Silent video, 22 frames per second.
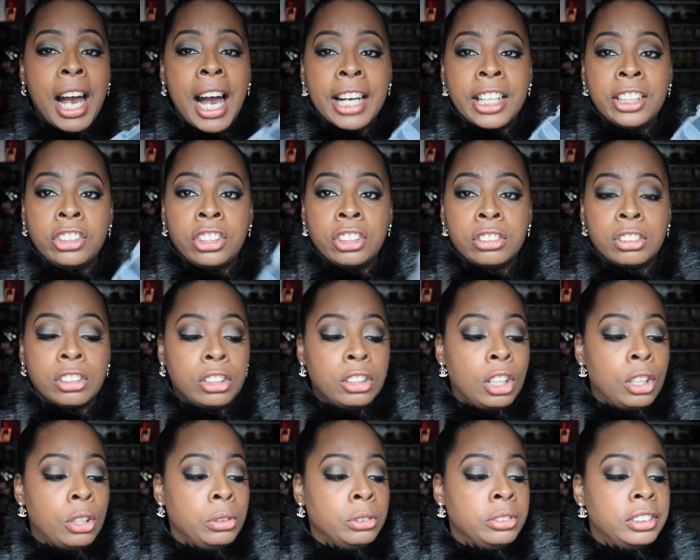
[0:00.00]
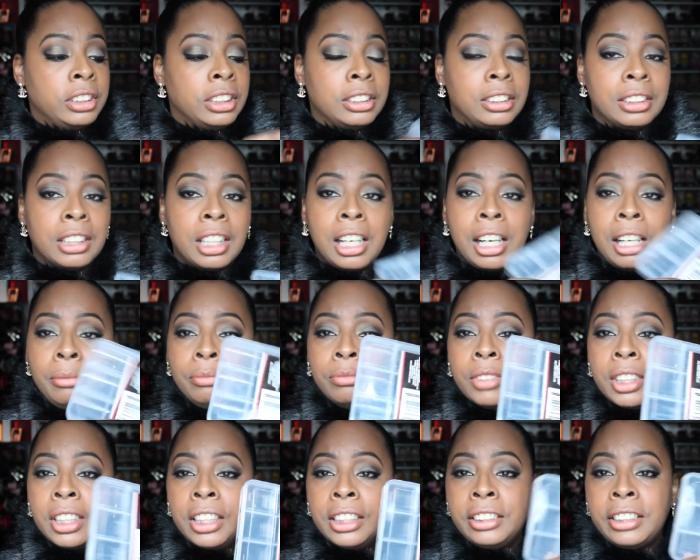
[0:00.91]
I can just close this up
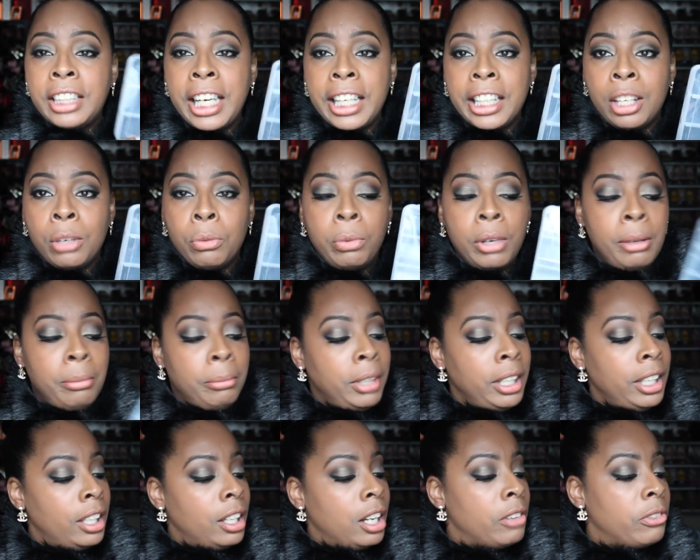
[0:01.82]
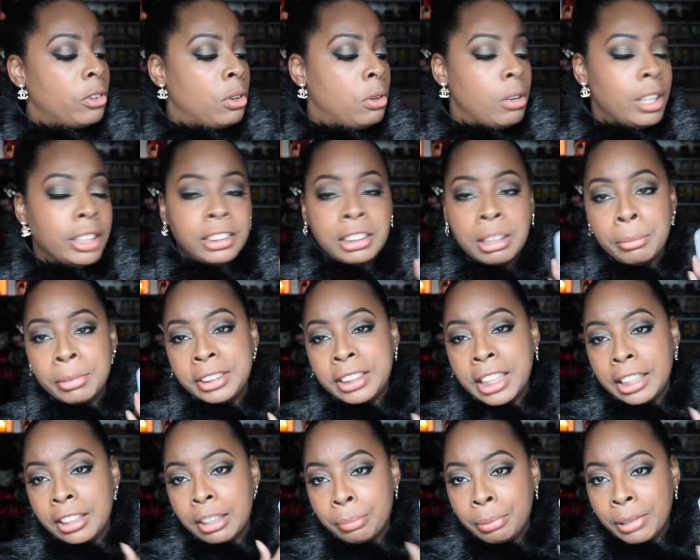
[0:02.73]
take it with me of course I'm gonna
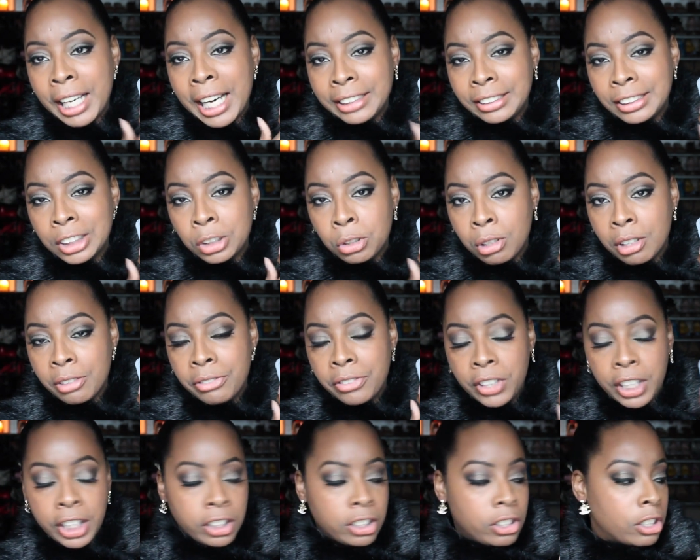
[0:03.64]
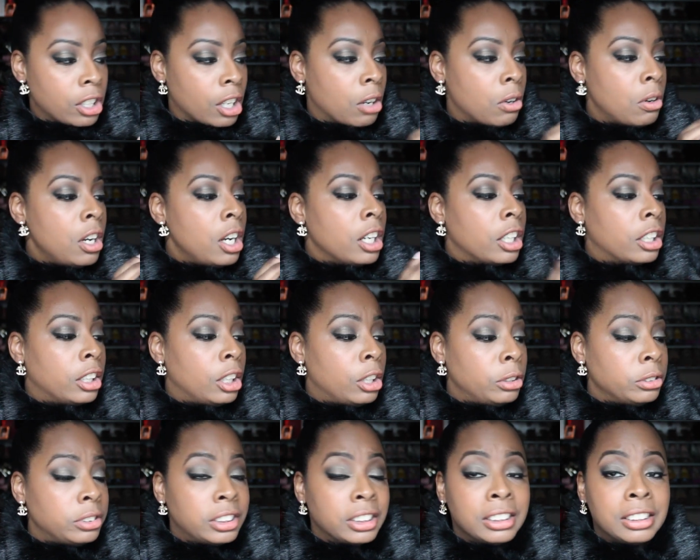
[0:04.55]
take the plastic off of this though
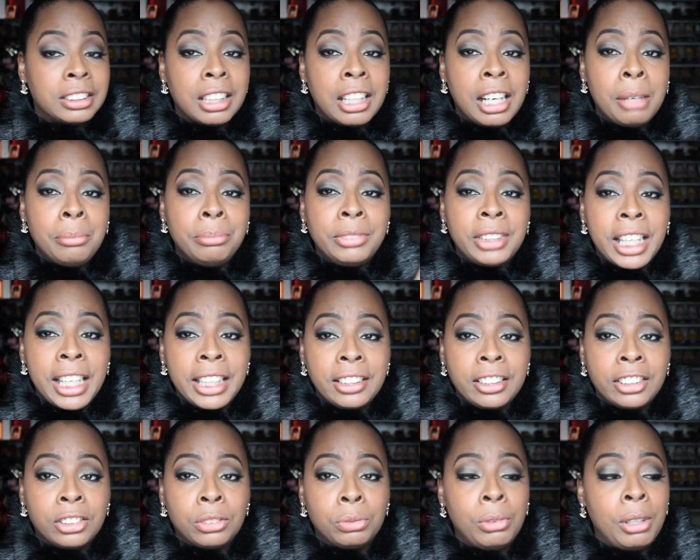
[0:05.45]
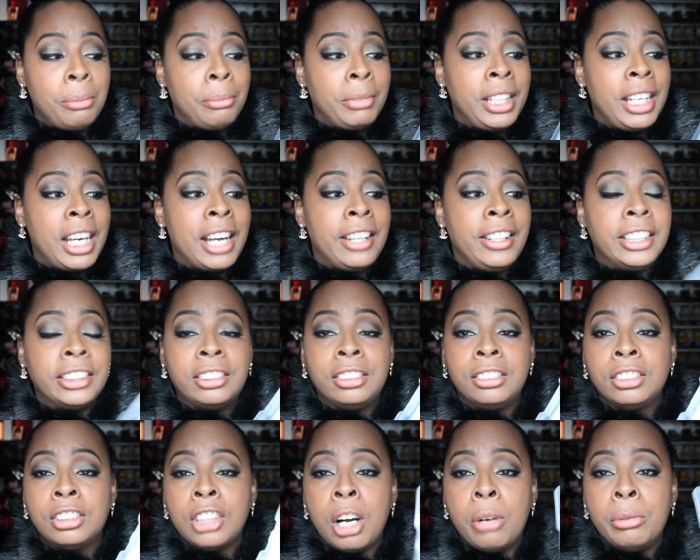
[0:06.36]
close this up take this with me and this
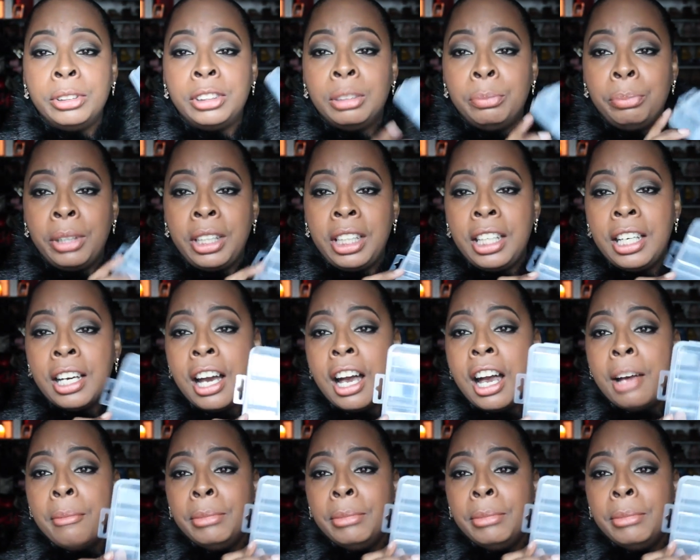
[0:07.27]
is going to be